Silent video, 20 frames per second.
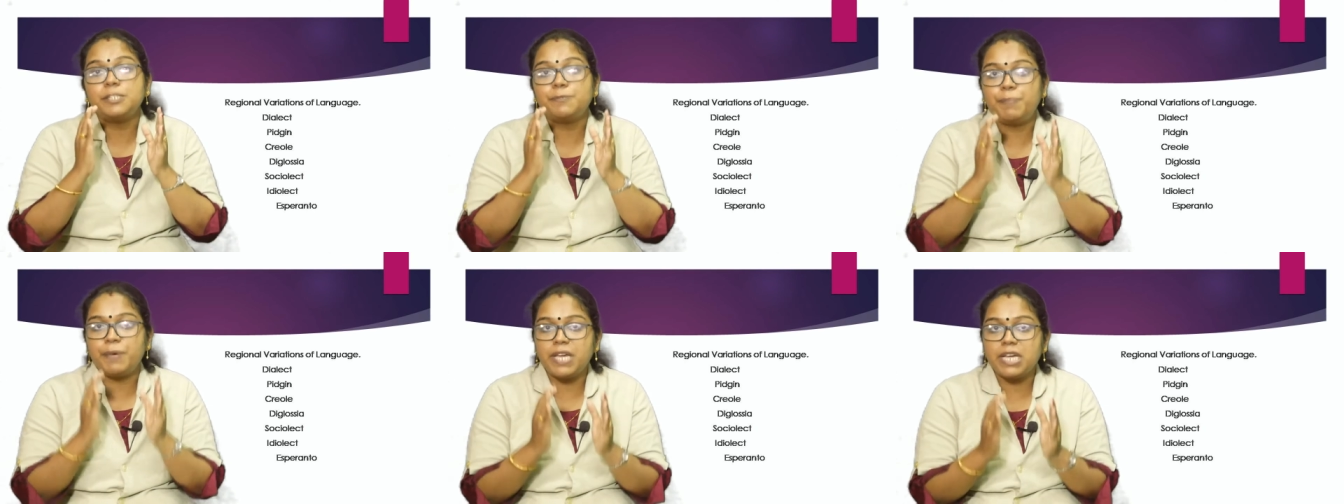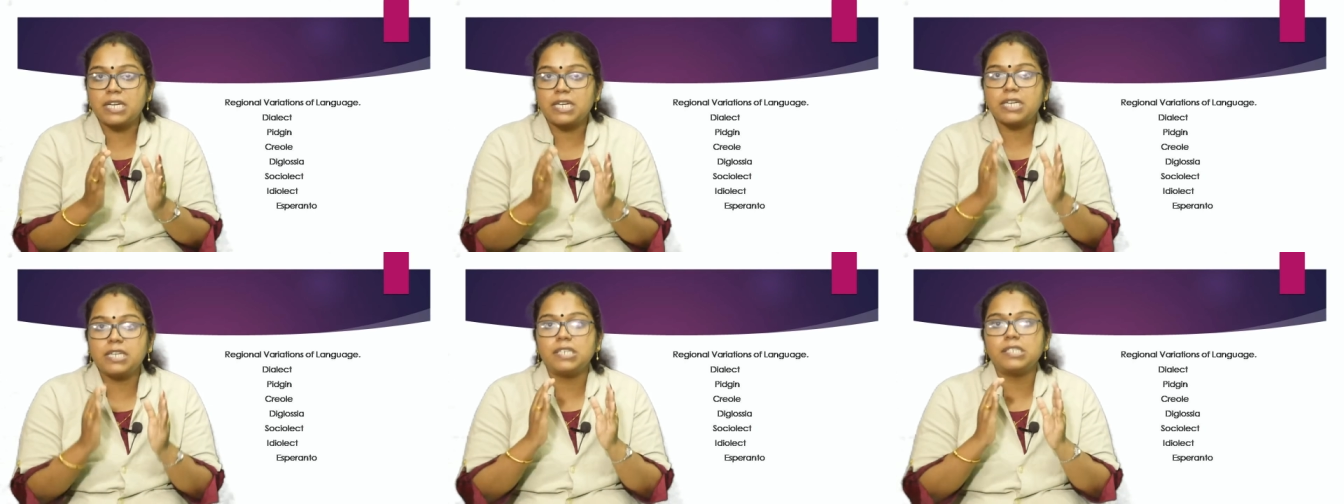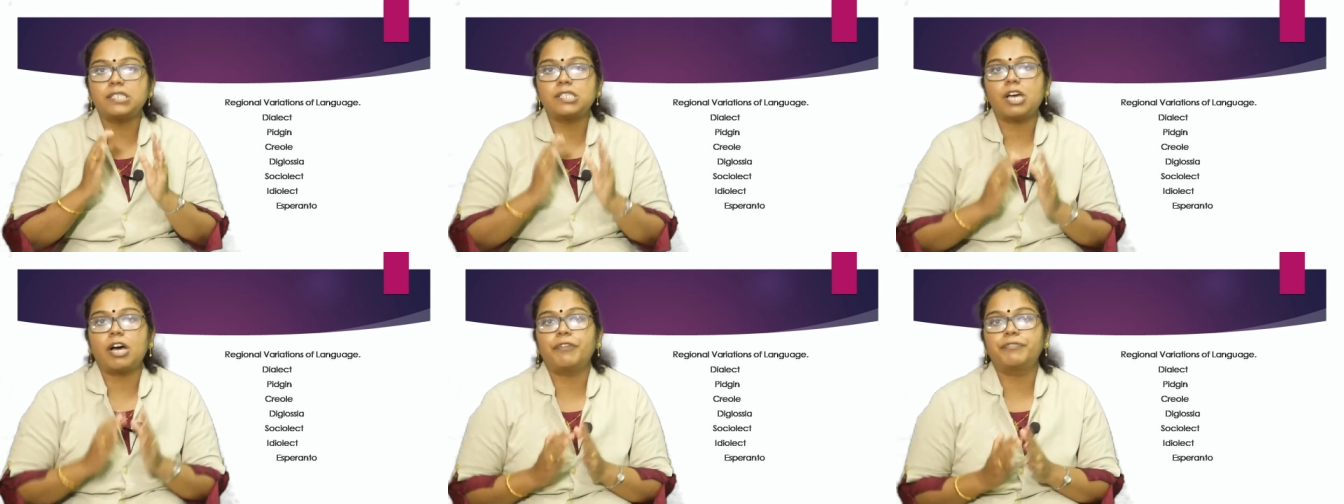
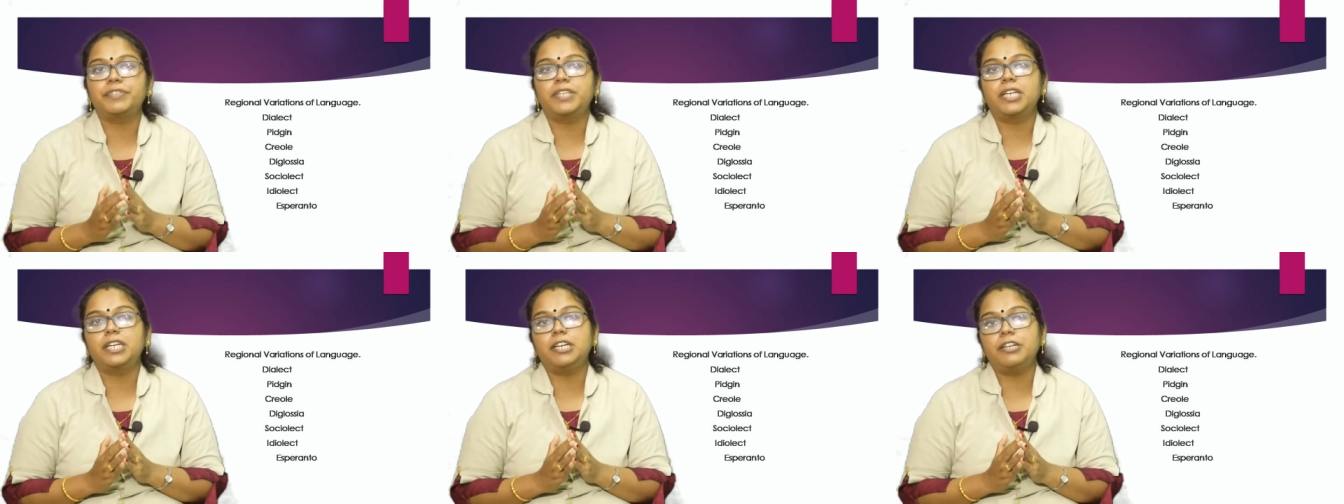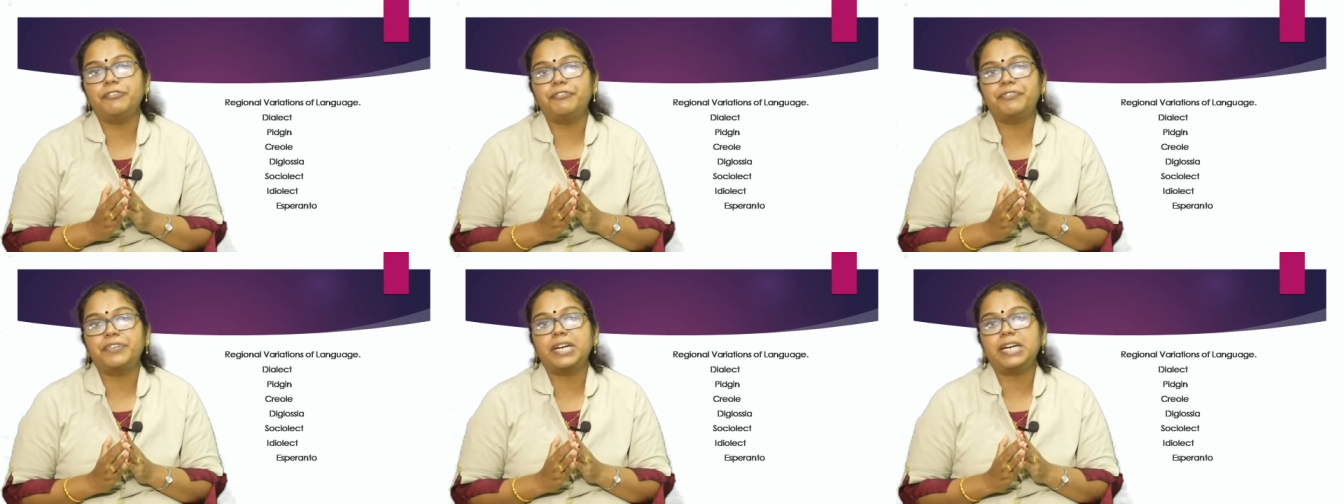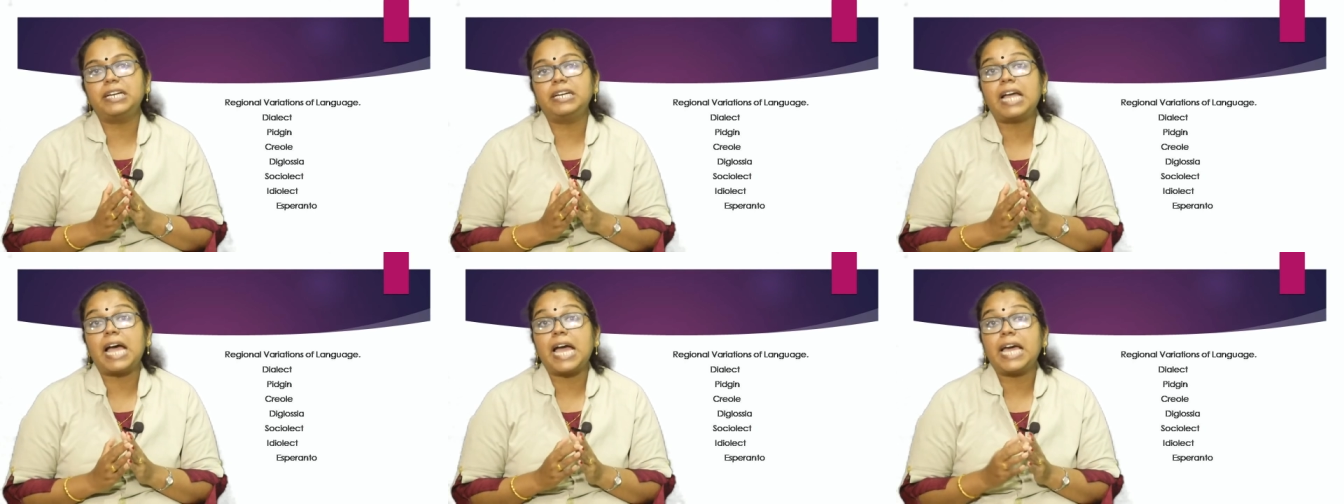Speakers of the
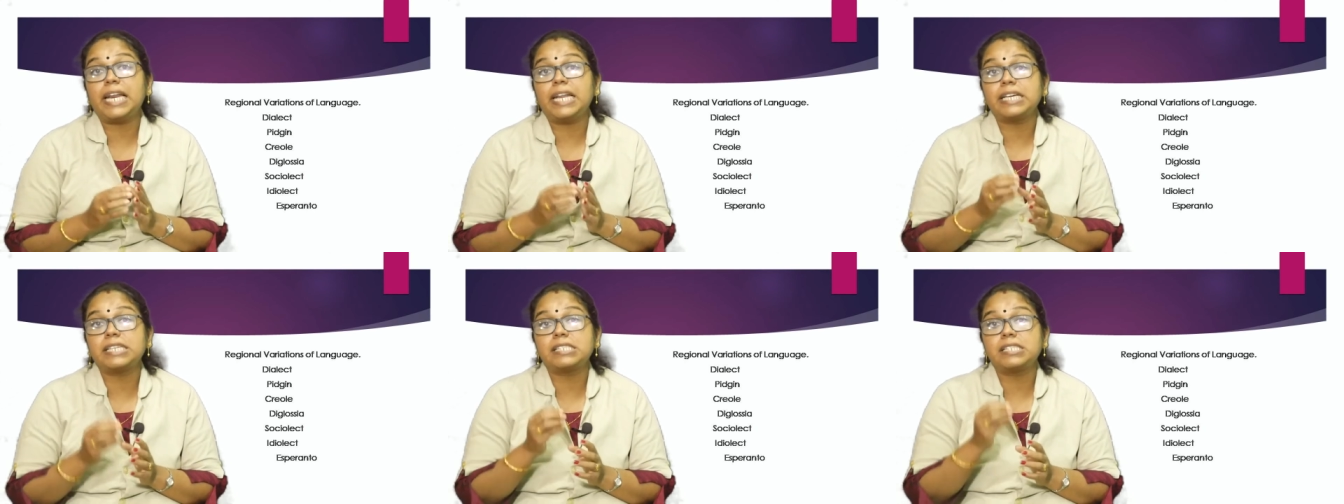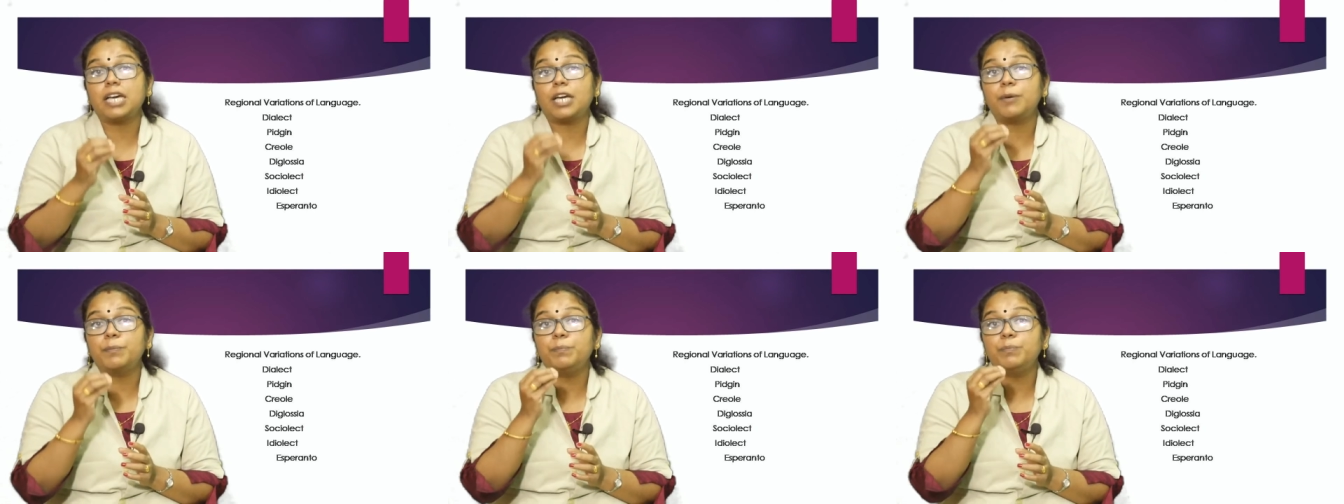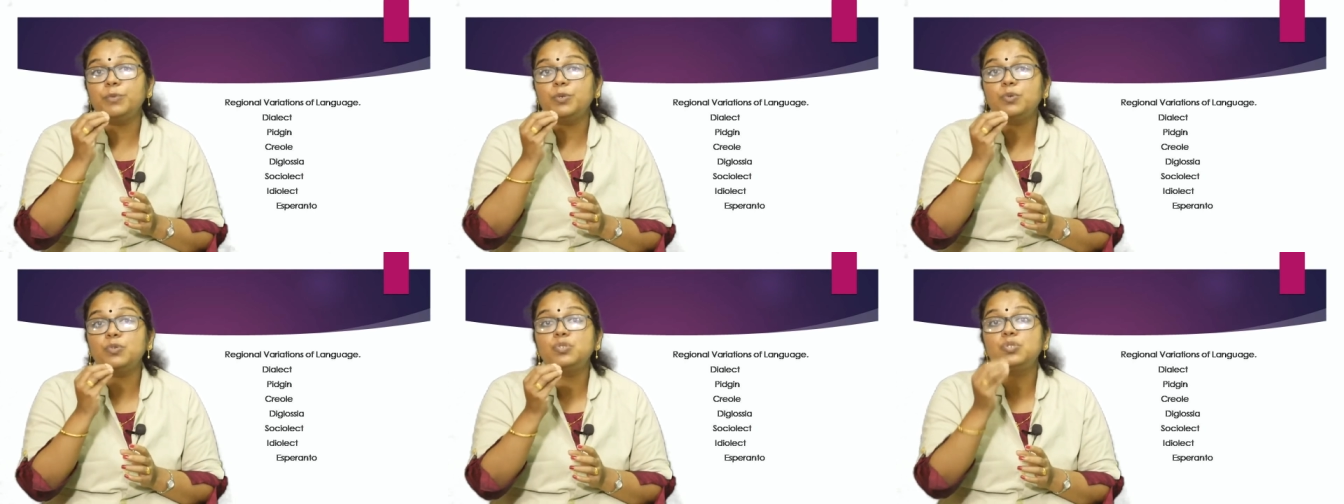different dialects are
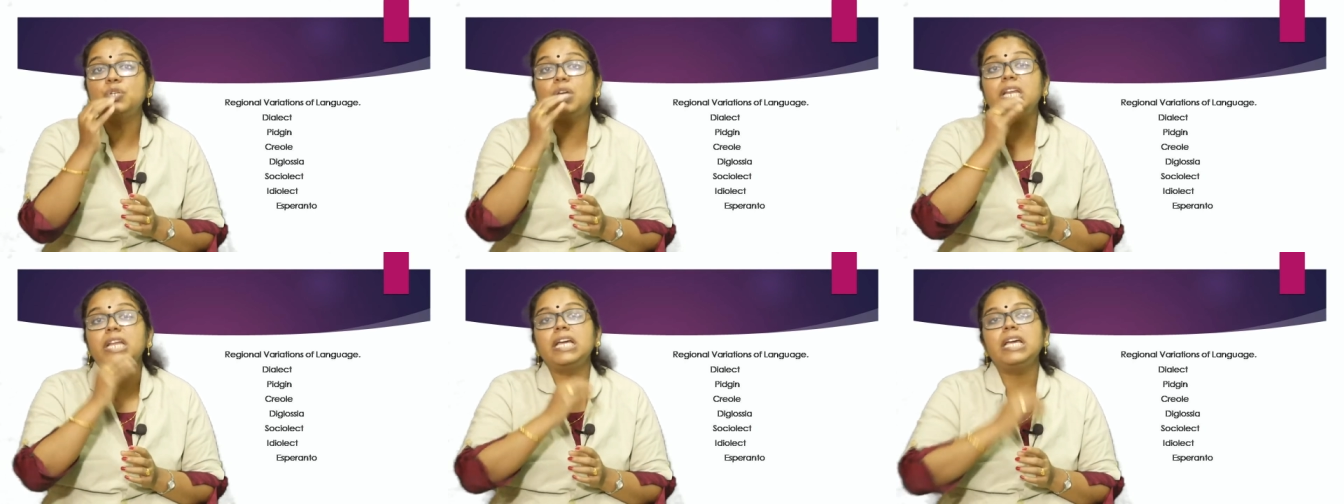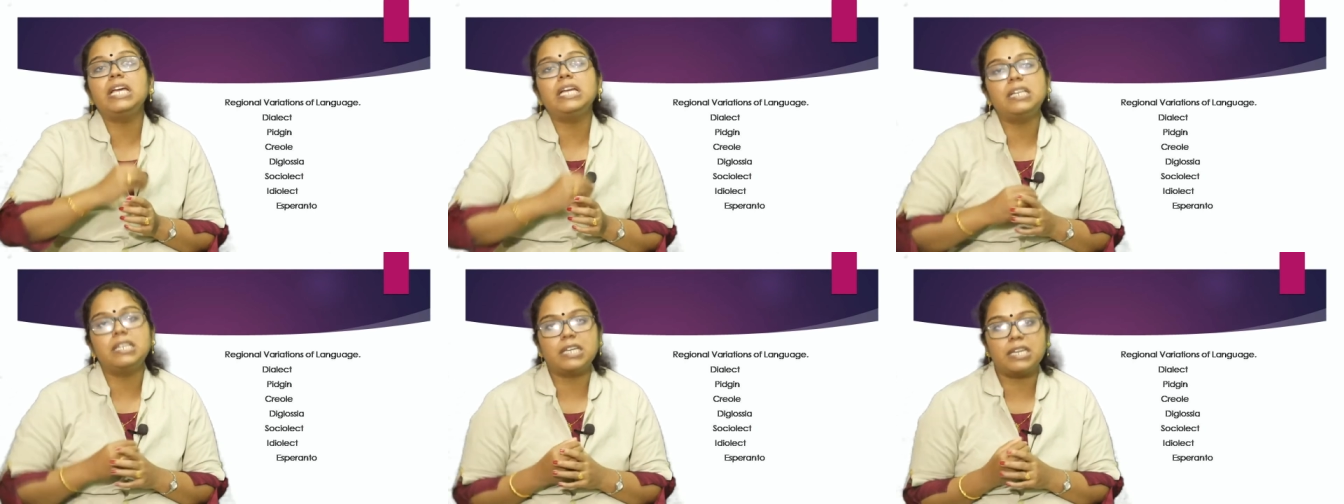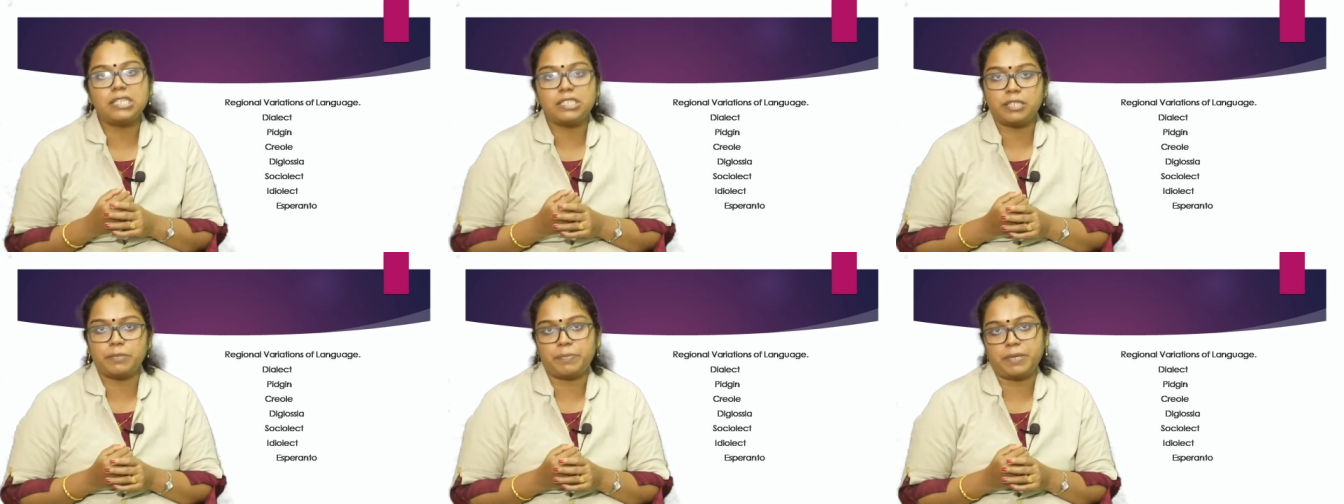mutually
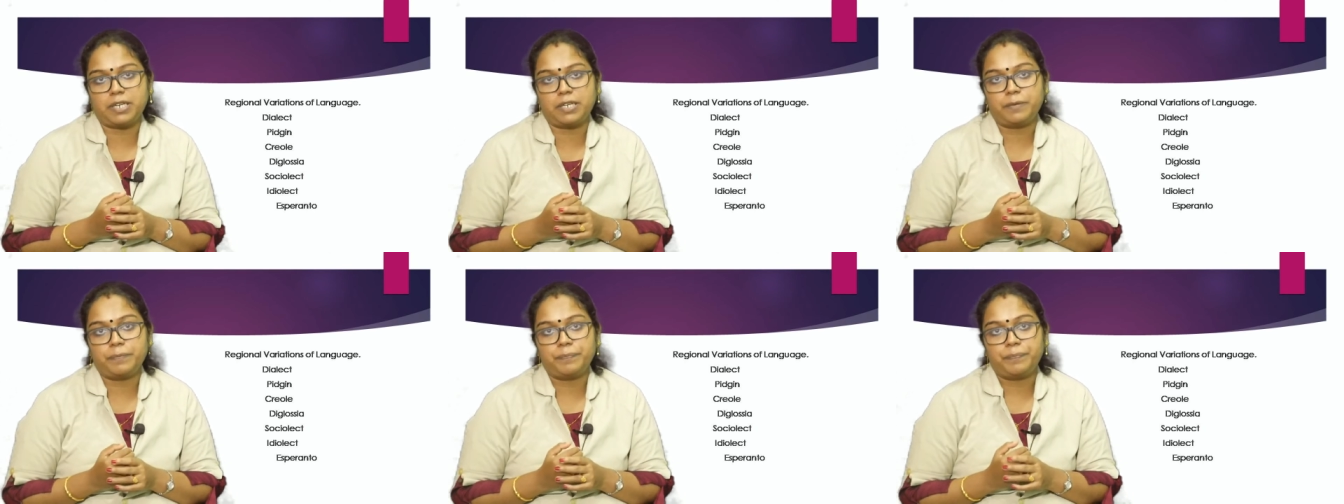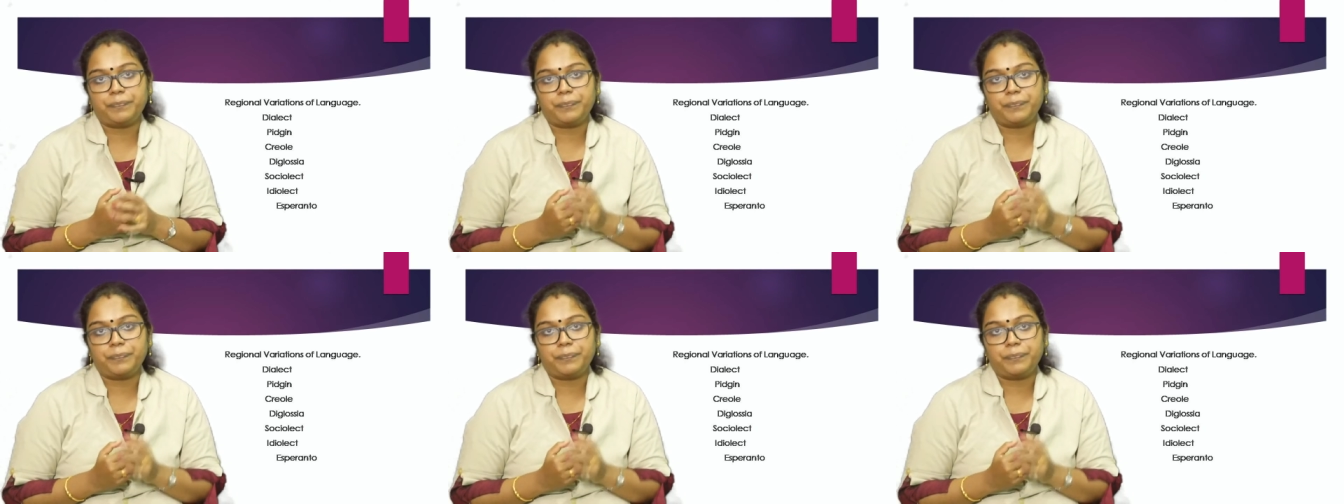intelligible.